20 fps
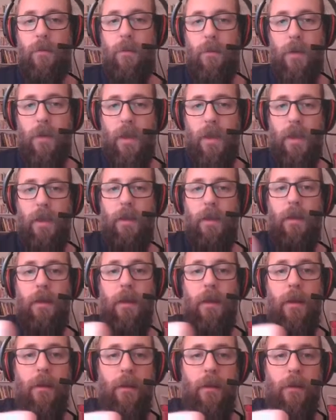Okay?
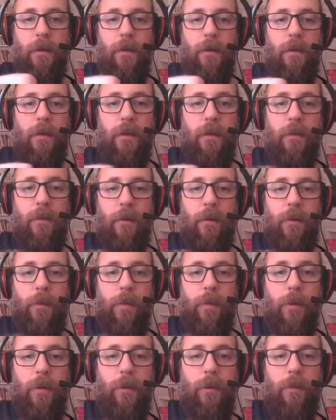And I'll circle
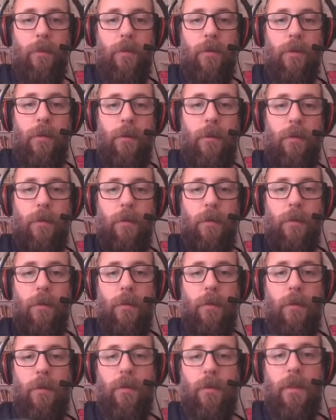poems too.
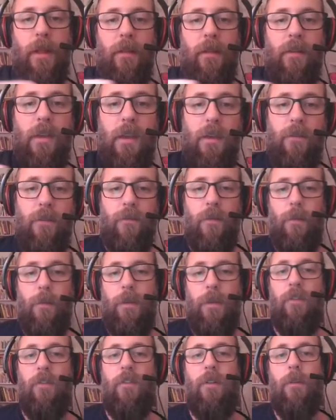That's key
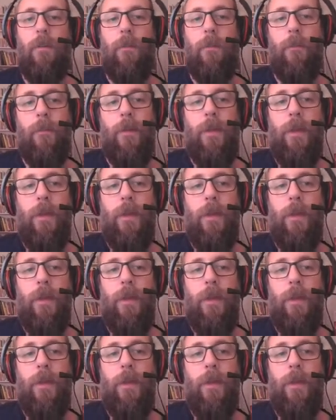information.